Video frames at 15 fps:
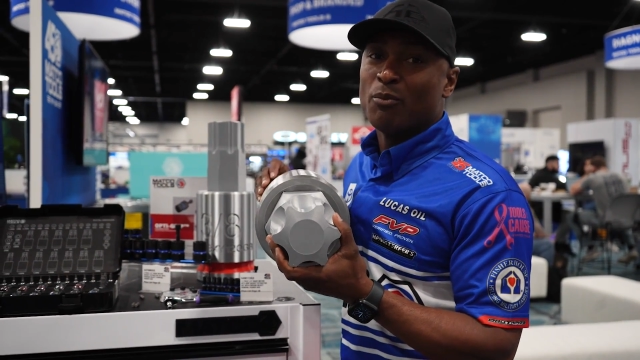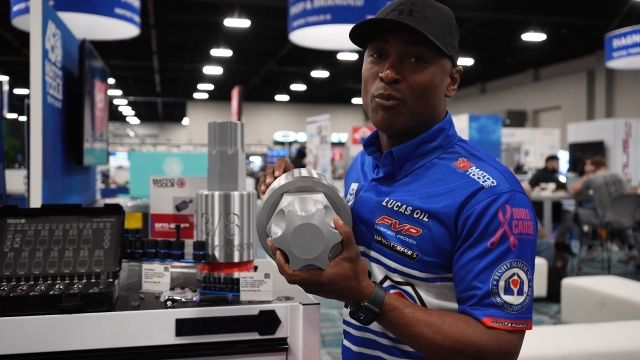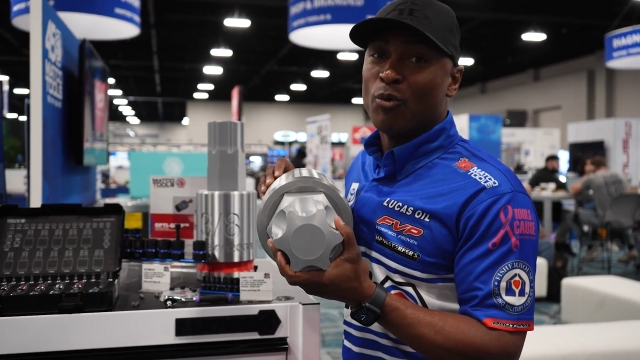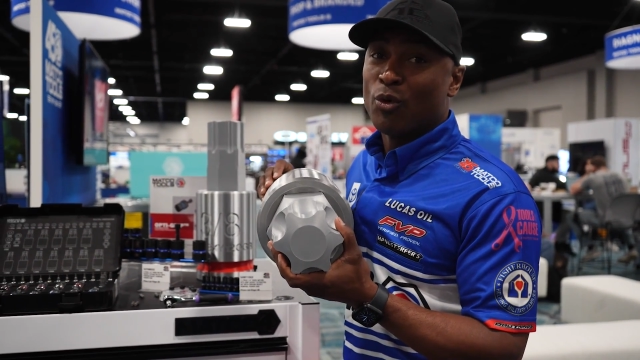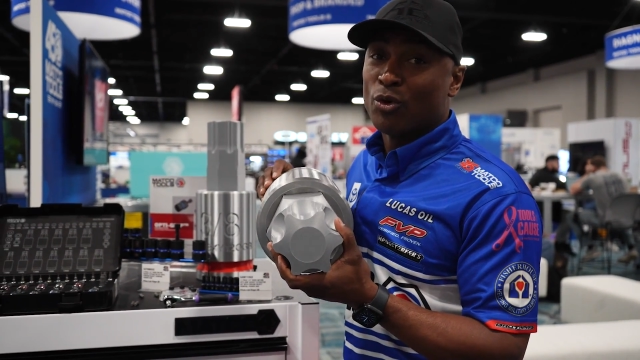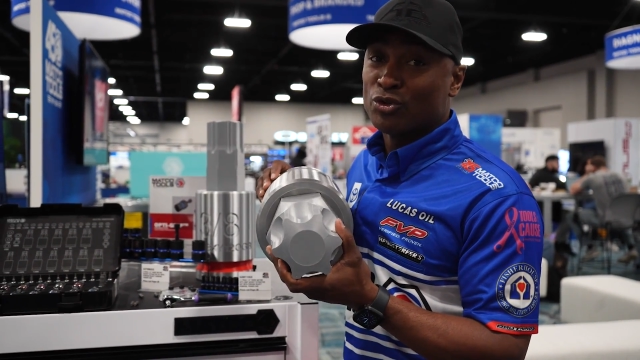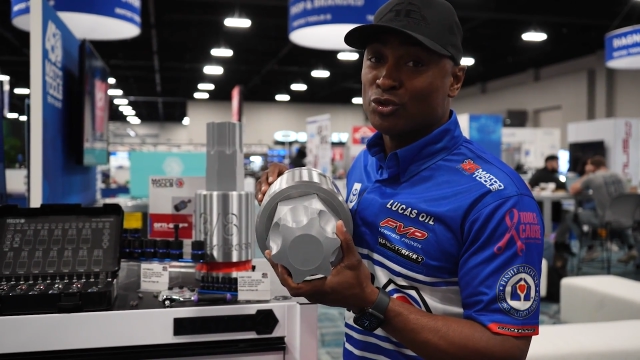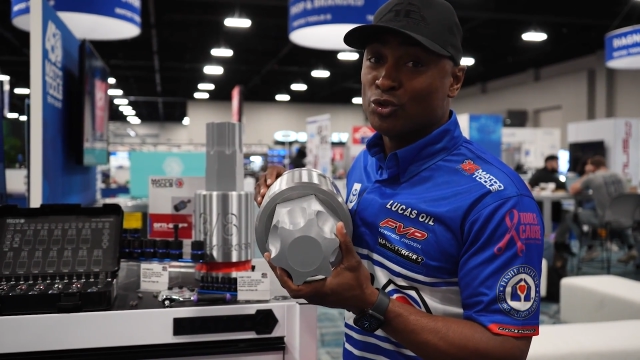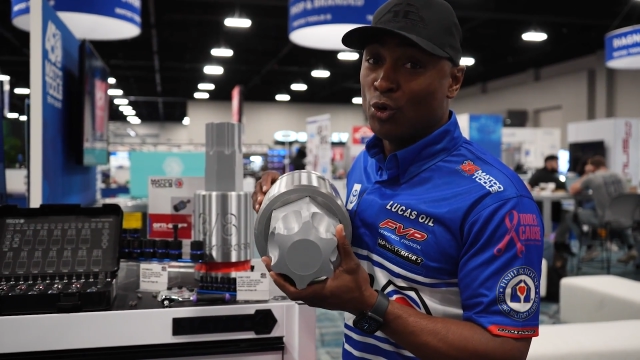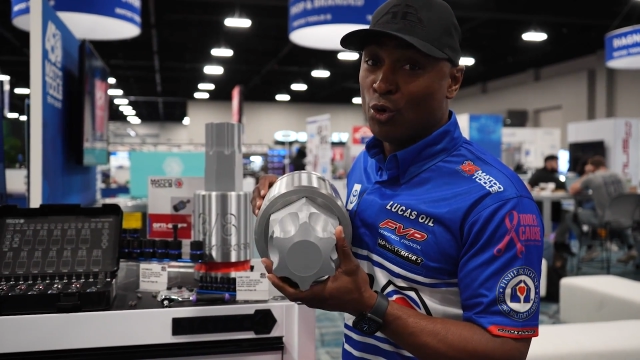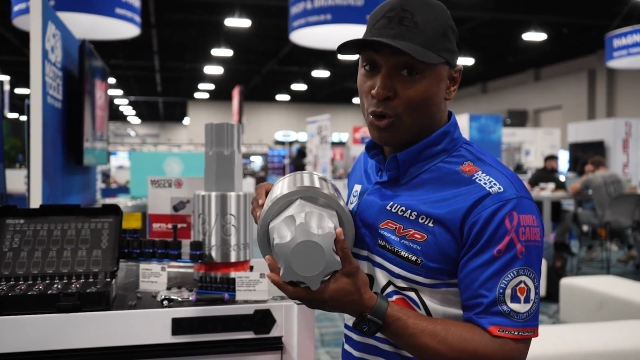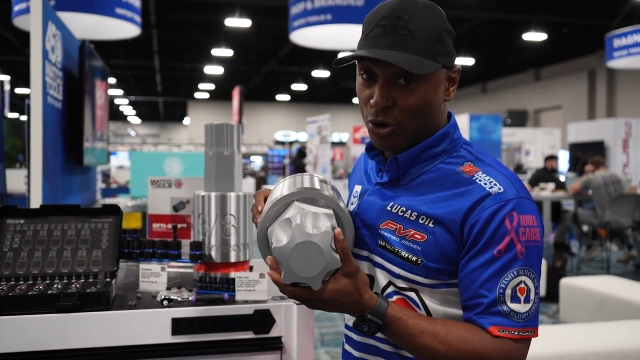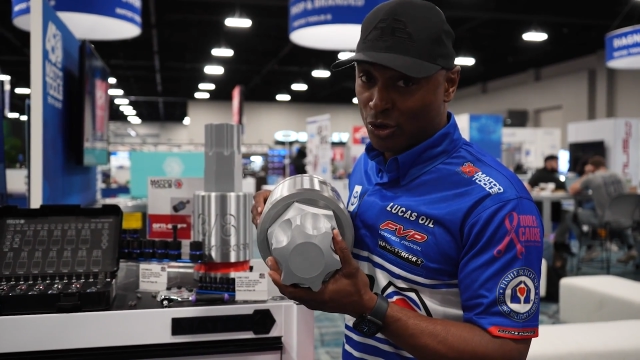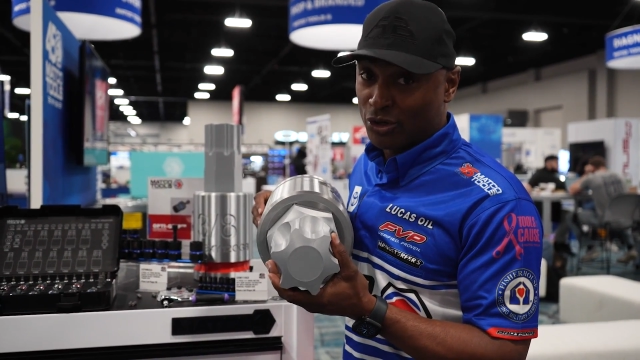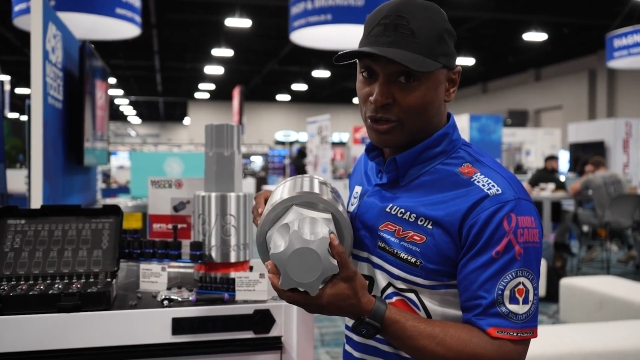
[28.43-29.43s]
more
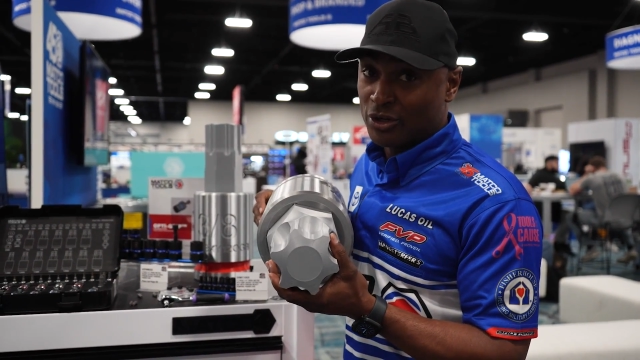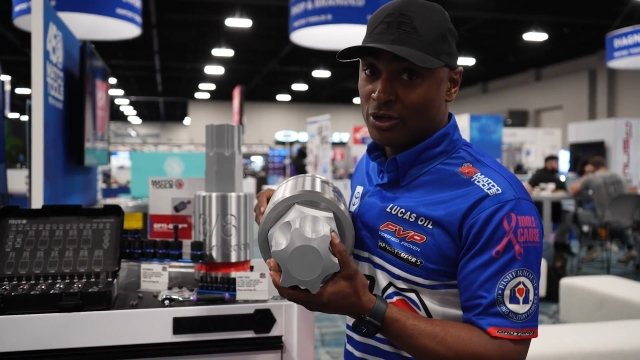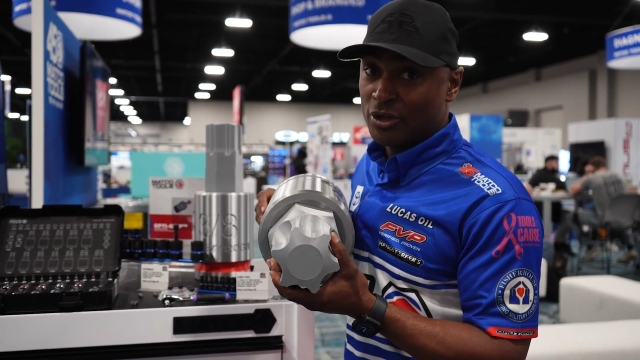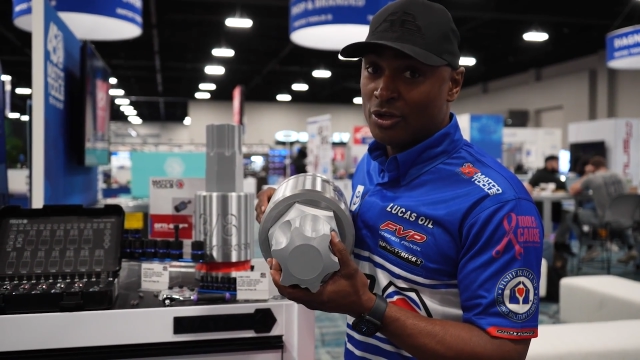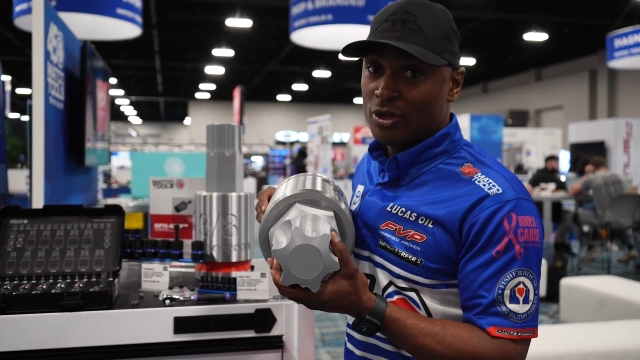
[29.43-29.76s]
torque